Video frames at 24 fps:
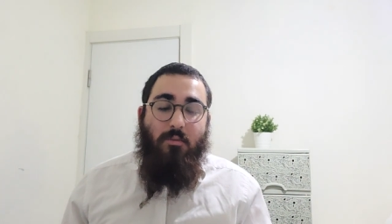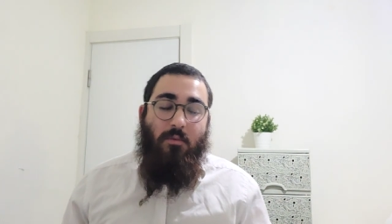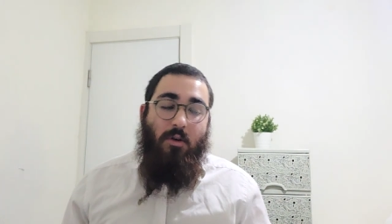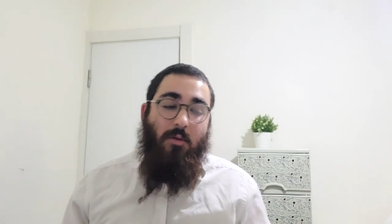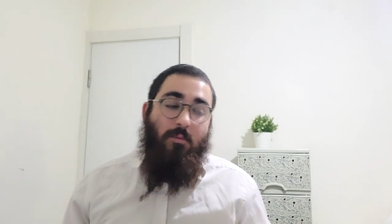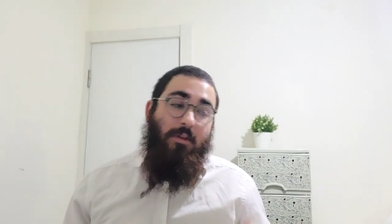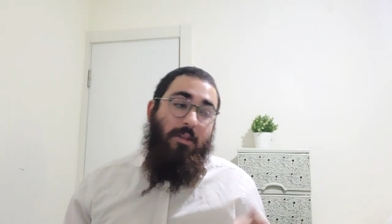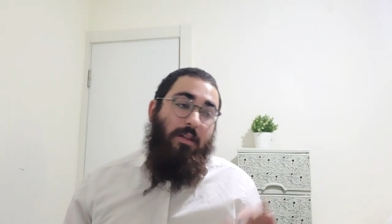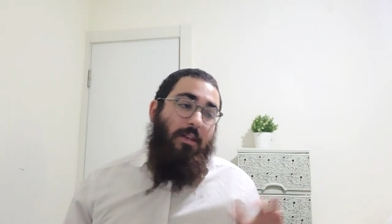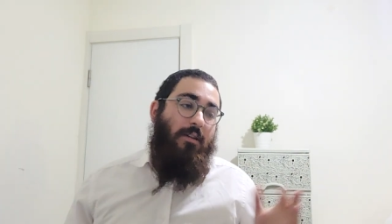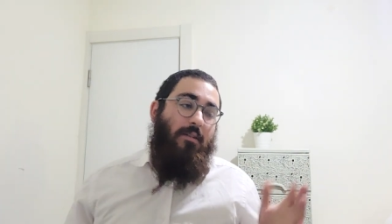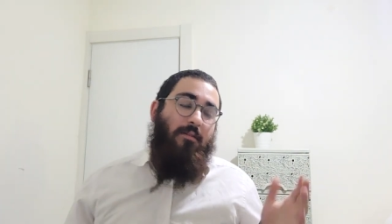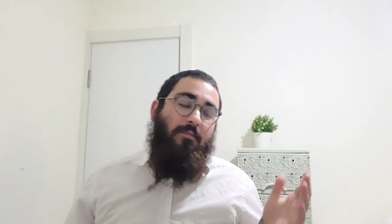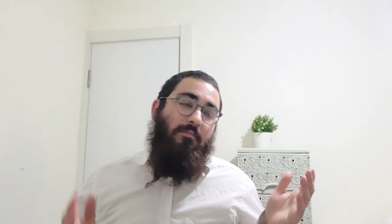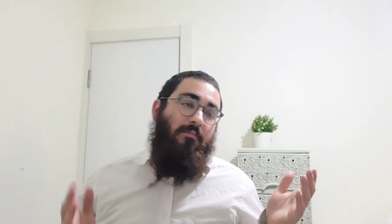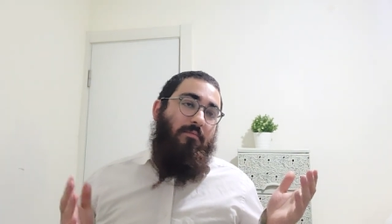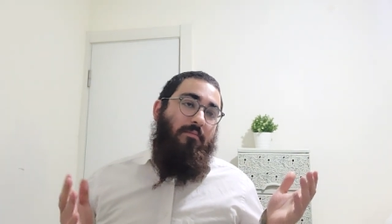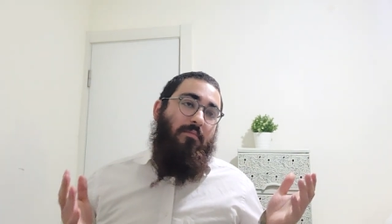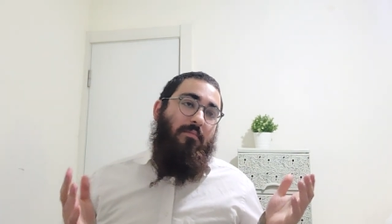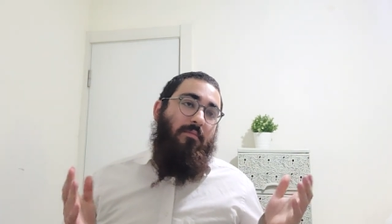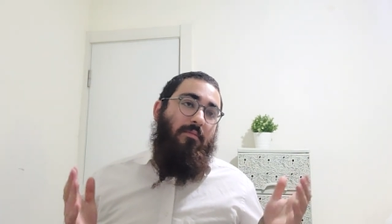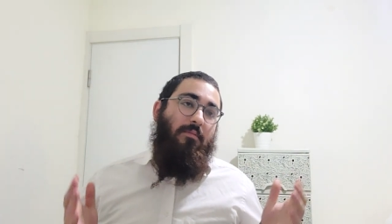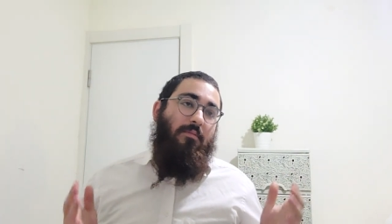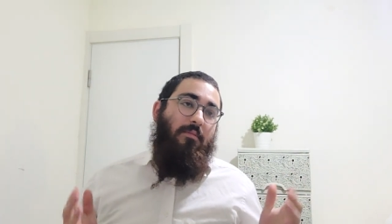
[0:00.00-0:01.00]
moment, then
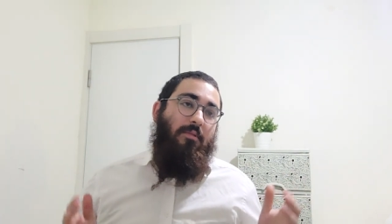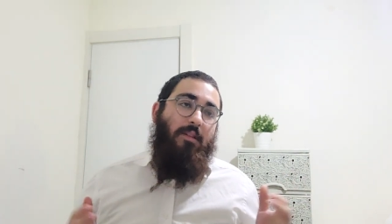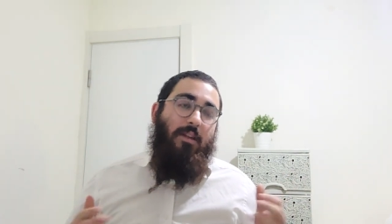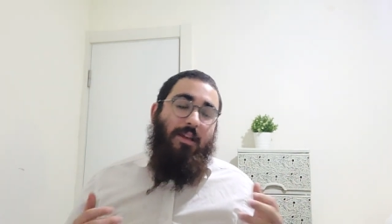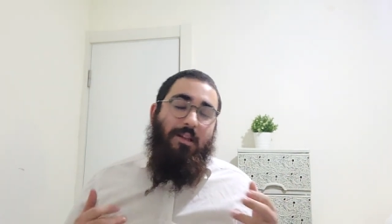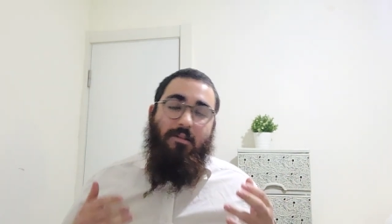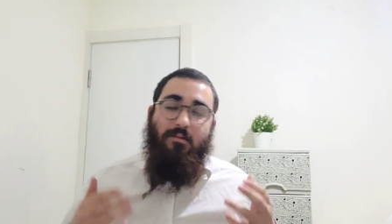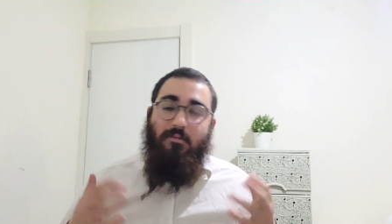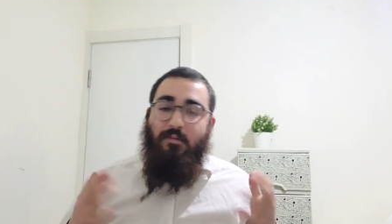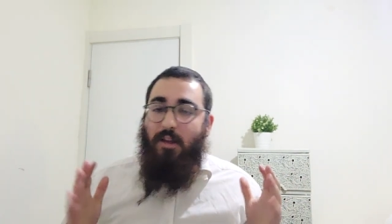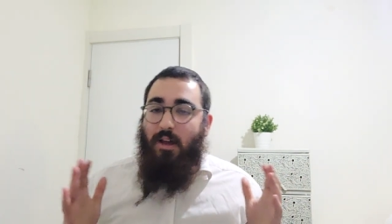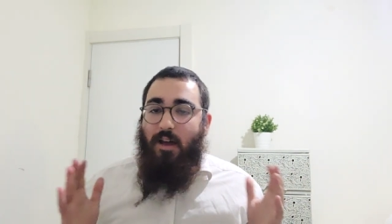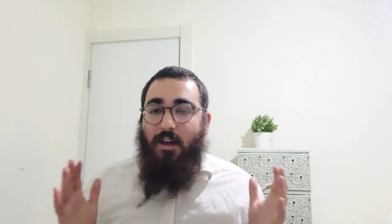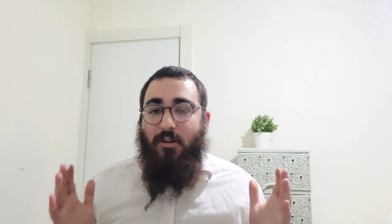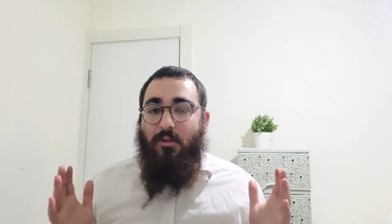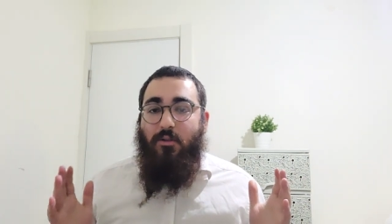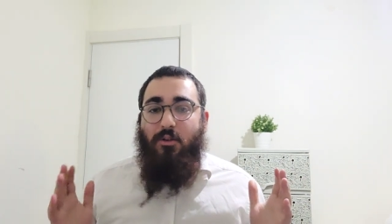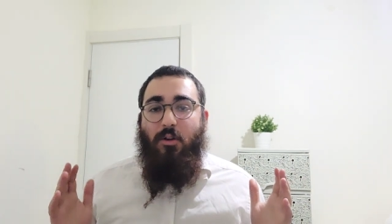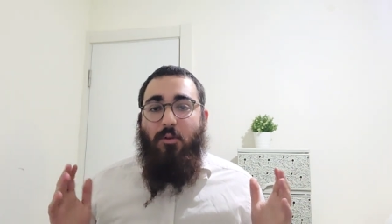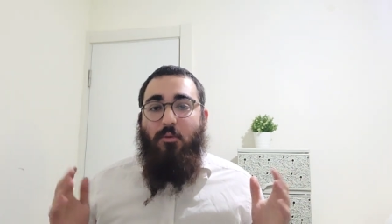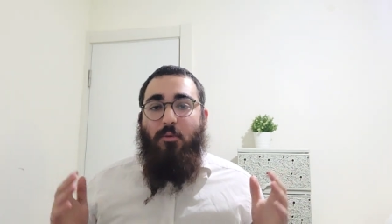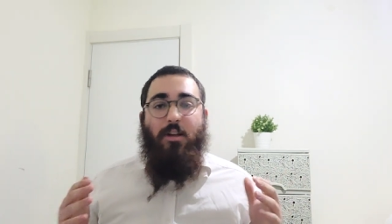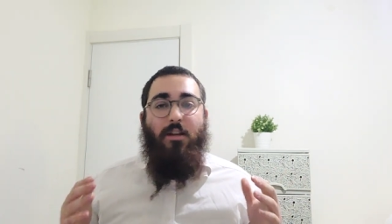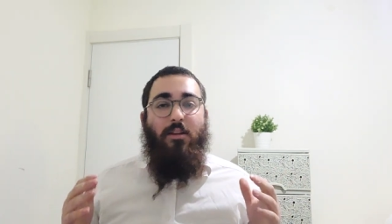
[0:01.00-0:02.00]
then I don't
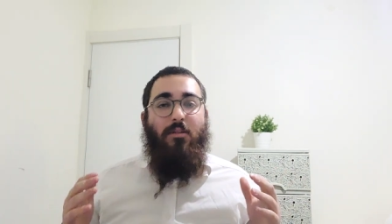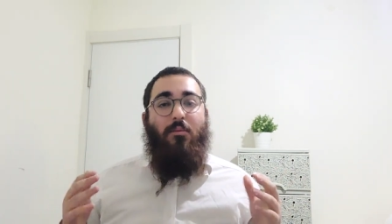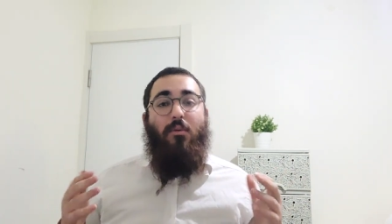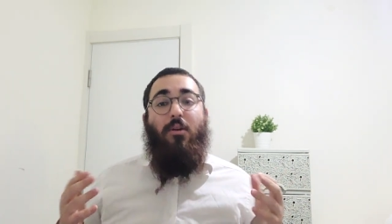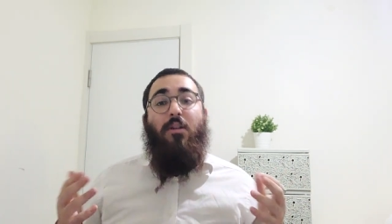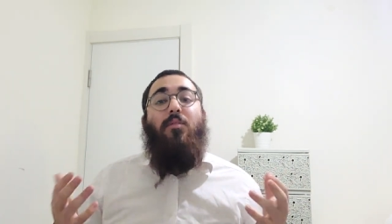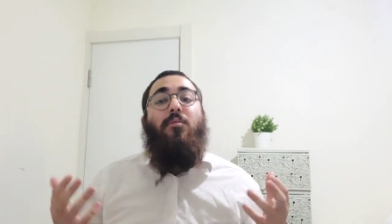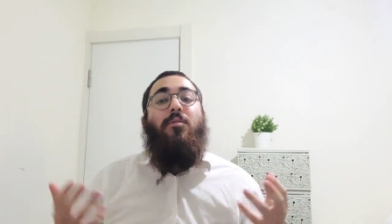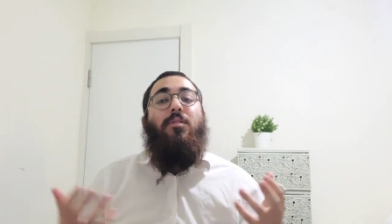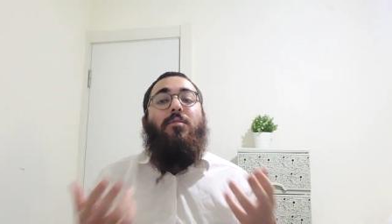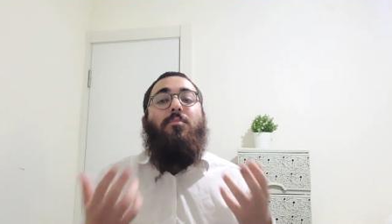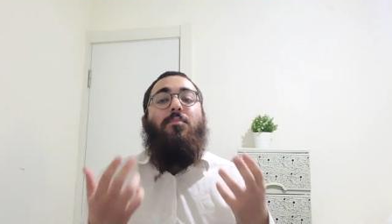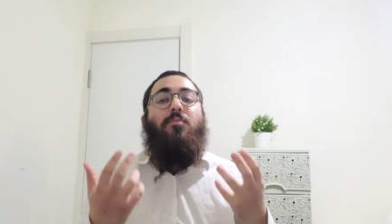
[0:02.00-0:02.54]
know what what